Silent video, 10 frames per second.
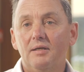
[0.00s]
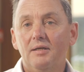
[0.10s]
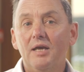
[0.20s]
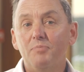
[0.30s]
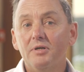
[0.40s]

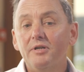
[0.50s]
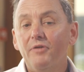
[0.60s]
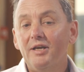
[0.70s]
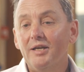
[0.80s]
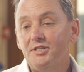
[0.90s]
Yeah, building
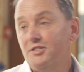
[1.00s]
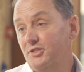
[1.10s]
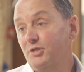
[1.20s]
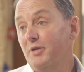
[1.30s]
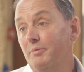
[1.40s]

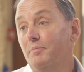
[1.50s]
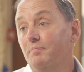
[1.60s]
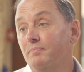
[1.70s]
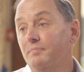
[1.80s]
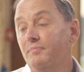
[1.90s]
regulations is a minimum.
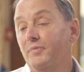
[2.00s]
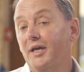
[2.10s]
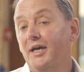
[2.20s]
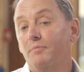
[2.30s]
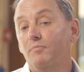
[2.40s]

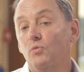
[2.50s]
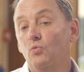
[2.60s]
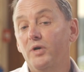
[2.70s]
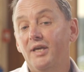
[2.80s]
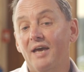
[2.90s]

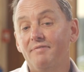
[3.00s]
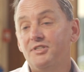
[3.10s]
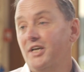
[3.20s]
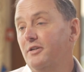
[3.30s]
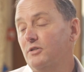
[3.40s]
We have a
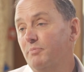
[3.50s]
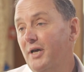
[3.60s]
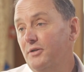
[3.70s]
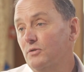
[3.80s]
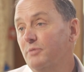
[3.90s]
technical
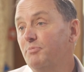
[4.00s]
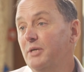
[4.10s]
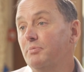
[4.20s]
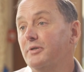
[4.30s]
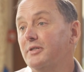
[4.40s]
manual that
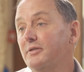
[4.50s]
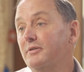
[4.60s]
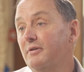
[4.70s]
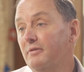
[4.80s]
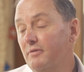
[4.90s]
people
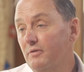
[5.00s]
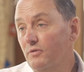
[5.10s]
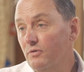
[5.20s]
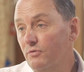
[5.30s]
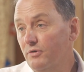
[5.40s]
can
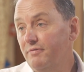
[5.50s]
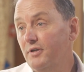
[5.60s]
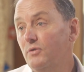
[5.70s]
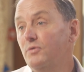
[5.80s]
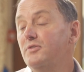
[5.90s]

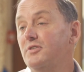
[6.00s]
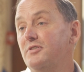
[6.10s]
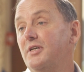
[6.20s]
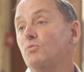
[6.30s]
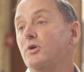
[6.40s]
review to
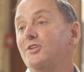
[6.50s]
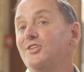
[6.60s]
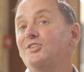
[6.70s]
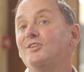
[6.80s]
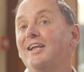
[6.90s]
see what
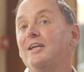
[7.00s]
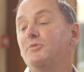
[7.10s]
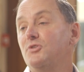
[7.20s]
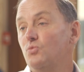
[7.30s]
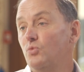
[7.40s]
additional
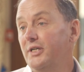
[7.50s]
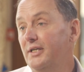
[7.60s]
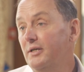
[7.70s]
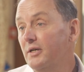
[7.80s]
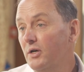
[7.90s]
elements
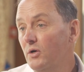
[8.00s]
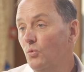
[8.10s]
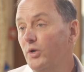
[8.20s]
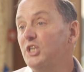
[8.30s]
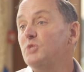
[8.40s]
we
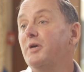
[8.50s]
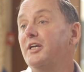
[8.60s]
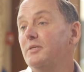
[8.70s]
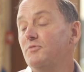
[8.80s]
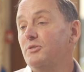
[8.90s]

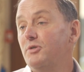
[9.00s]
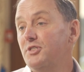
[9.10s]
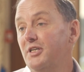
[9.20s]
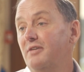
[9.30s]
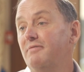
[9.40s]
expect them to
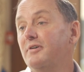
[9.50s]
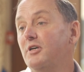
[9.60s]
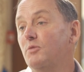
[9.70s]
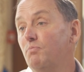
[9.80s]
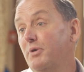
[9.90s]
achieve
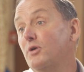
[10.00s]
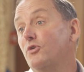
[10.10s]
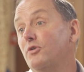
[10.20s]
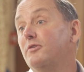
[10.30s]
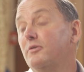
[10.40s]

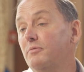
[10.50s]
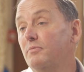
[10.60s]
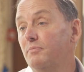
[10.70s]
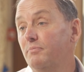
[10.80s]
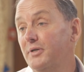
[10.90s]
beyond
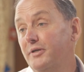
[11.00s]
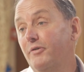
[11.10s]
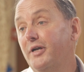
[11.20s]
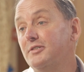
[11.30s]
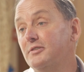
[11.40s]
building
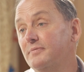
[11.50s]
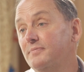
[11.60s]
regs.